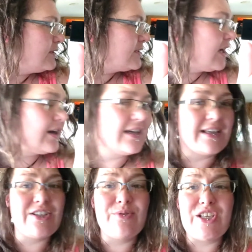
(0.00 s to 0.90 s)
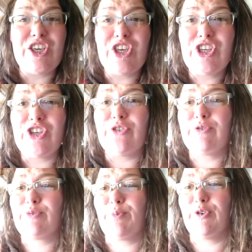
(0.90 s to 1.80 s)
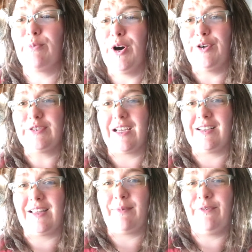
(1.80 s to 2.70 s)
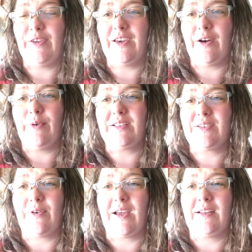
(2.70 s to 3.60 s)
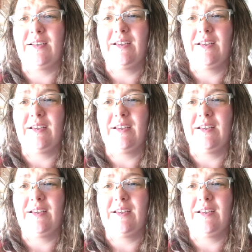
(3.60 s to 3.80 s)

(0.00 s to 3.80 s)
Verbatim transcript: Sorry guys, there's a huge boom. Hold on, let me figure out what's going on.